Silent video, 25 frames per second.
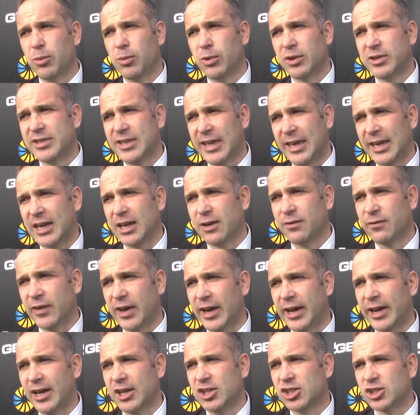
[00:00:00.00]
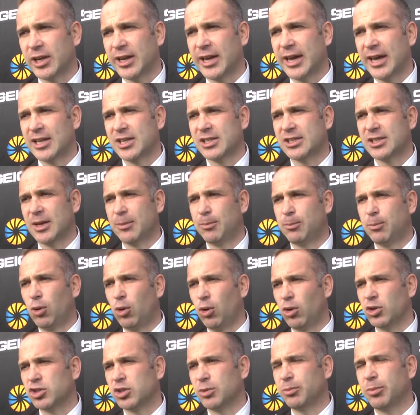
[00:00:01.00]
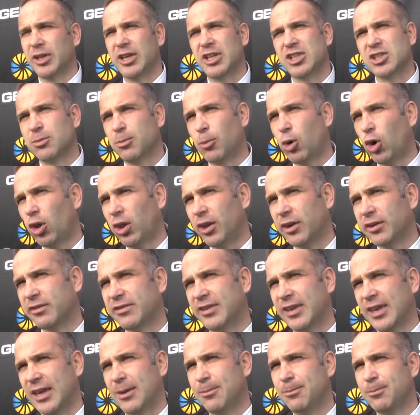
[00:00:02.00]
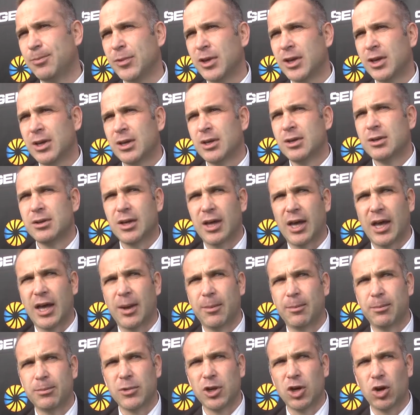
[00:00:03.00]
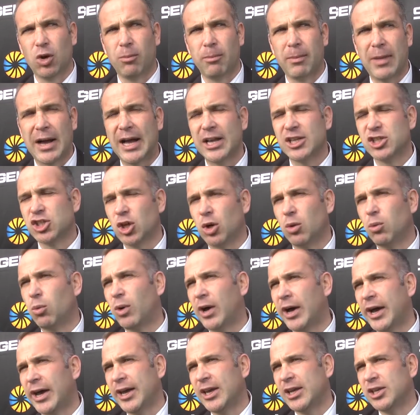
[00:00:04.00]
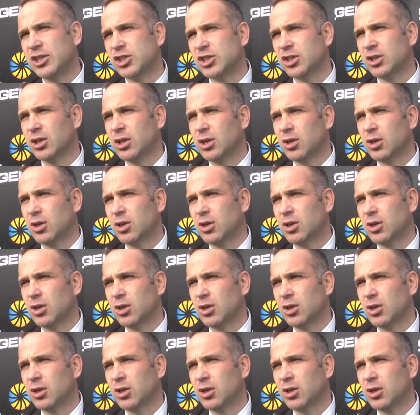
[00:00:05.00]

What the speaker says: would take advantage against a possibly smaller team. You know, matchup wise,